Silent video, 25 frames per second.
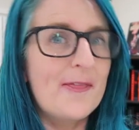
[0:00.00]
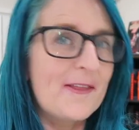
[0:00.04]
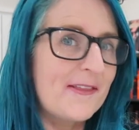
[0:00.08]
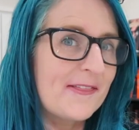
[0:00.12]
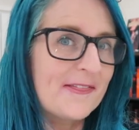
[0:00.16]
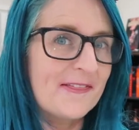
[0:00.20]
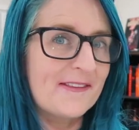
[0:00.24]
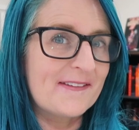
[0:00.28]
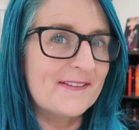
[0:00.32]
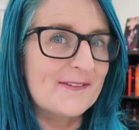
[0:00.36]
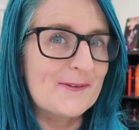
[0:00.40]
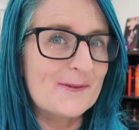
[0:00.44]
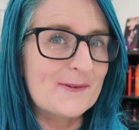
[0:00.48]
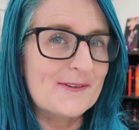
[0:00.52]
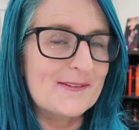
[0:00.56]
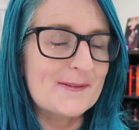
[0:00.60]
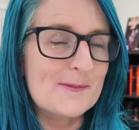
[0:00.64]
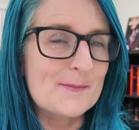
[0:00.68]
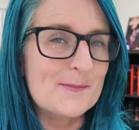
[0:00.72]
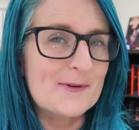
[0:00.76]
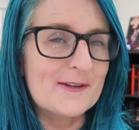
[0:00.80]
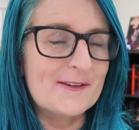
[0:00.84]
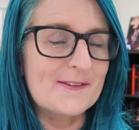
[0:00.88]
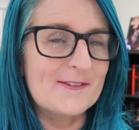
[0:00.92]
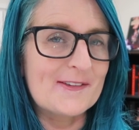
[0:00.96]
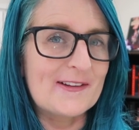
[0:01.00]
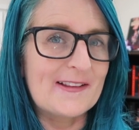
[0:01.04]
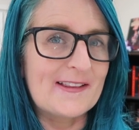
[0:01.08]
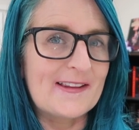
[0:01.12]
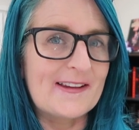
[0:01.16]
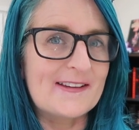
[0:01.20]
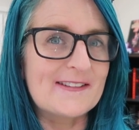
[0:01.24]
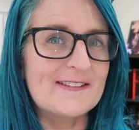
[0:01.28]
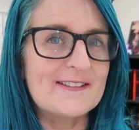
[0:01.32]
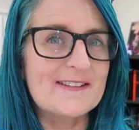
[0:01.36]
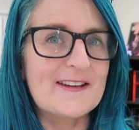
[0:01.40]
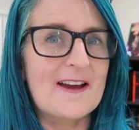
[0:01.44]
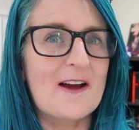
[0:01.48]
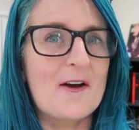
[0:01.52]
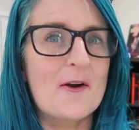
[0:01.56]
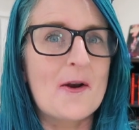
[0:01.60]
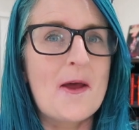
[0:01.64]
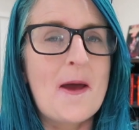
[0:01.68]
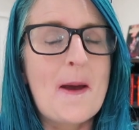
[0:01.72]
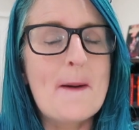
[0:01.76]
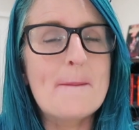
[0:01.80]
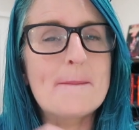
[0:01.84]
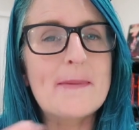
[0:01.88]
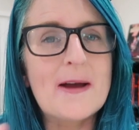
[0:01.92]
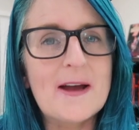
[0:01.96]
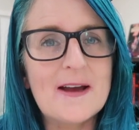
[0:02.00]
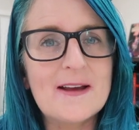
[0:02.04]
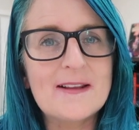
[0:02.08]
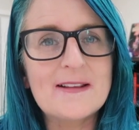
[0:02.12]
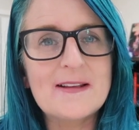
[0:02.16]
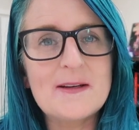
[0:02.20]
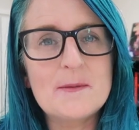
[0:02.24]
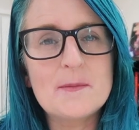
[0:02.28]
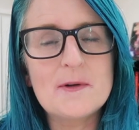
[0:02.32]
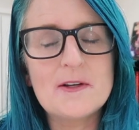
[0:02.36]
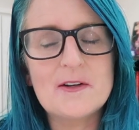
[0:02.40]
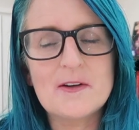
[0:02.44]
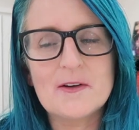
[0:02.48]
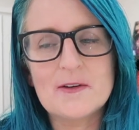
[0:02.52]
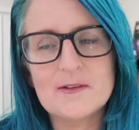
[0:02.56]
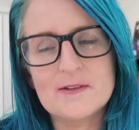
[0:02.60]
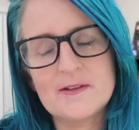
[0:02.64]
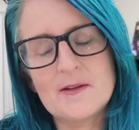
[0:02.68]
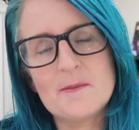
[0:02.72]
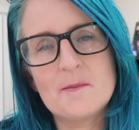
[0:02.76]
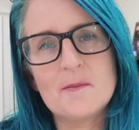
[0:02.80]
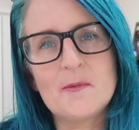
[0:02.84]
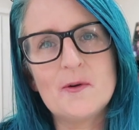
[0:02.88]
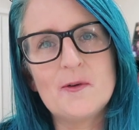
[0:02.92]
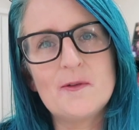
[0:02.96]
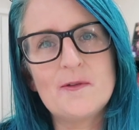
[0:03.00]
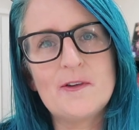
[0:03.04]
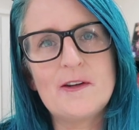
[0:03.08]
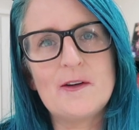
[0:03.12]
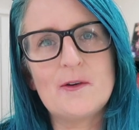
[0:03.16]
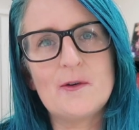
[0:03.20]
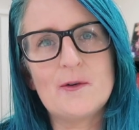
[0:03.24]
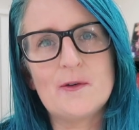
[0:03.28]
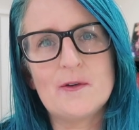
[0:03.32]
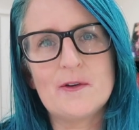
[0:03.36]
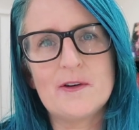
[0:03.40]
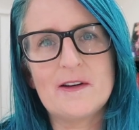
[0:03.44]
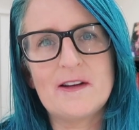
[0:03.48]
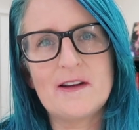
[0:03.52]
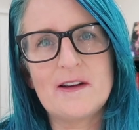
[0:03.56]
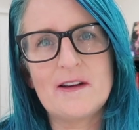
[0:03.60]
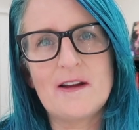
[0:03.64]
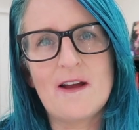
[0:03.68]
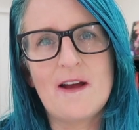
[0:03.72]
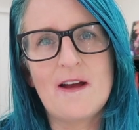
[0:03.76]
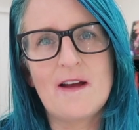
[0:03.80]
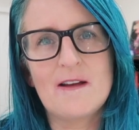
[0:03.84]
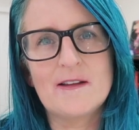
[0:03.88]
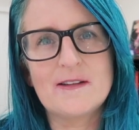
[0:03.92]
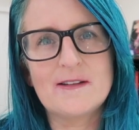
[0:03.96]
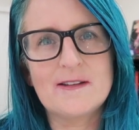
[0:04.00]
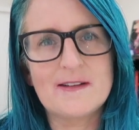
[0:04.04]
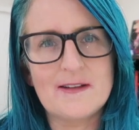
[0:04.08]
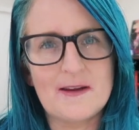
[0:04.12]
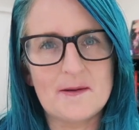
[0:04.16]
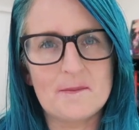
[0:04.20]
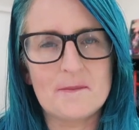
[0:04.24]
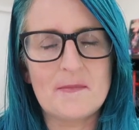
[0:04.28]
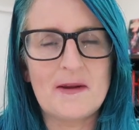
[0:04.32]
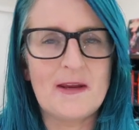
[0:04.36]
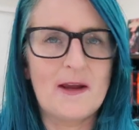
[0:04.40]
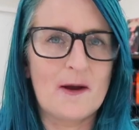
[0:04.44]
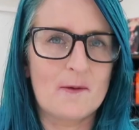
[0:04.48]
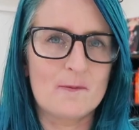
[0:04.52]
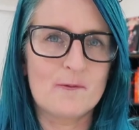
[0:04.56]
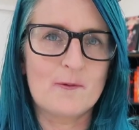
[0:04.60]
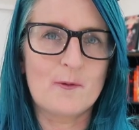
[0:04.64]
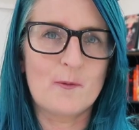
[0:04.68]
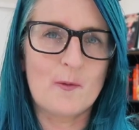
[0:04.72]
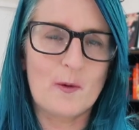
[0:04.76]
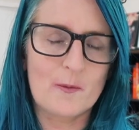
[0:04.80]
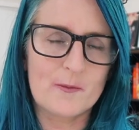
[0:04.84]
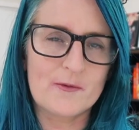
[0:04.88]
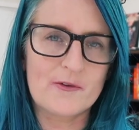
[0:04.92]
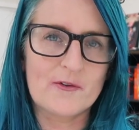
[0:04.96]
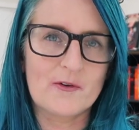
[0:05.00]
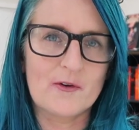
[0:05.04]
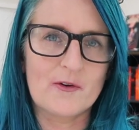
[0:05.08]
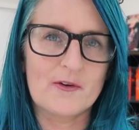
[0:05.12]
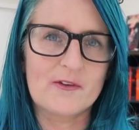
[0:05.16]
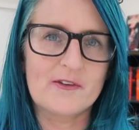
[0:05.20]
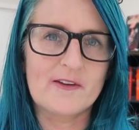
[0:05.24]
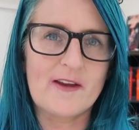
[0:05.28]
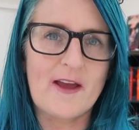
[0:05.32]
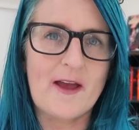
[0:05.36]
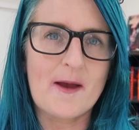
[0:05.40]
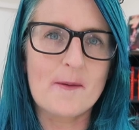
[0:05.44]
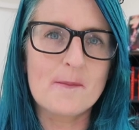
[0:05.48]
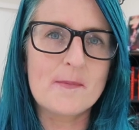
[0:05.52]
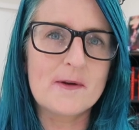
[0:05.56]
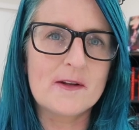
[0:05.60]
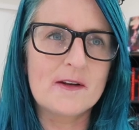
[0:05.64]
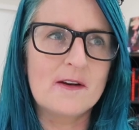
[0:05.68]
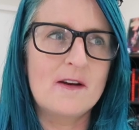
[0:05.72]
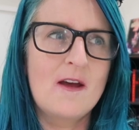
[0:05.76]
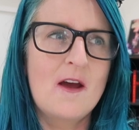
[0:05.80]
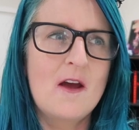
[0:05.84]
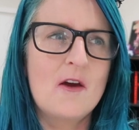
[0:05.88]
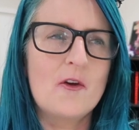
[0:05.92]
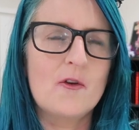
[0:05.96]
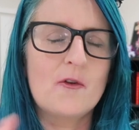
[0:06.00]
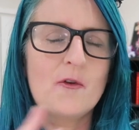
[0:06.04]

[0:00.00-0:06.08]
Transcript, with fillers: then this was a bit of a letdown, partly because the movie already set me up for what was going to happen.